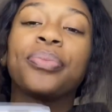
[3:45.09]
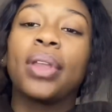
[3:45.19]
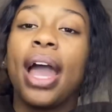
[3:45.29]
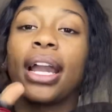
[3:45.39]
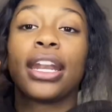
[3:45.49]

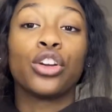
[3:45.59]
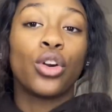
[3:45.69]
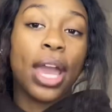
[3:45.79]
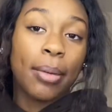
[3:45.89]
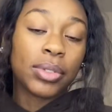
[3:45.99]
I got it
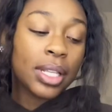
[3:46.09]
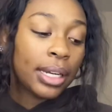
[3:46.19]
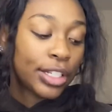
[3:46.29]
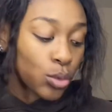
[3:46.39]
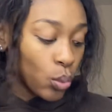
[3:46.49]
on Amazon
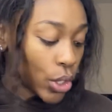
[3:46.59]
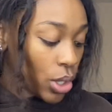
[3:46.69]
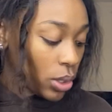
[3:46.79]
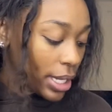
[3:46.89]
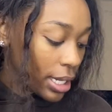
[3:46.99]
as
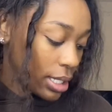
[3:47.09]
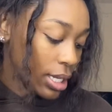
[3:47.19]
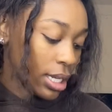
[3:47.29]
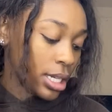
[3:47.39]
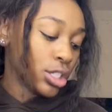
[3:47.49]
well. It
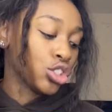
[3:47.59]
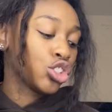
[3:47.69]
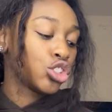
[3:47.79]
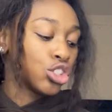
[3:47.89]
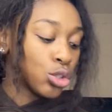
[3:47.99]
is
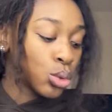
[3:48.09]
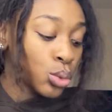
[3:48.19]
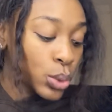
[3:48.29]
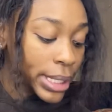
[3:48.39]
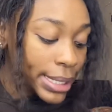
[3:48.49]

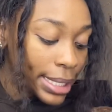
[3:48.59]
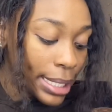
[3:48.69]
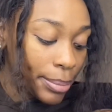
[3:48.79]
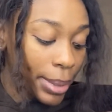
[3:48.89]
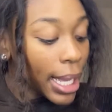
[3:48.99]

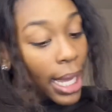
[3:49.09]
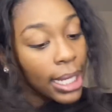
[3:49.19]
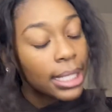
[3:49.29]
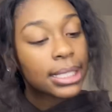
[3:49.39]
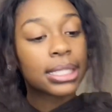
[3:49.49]

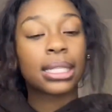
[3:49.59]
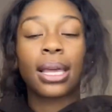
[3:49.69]
$20.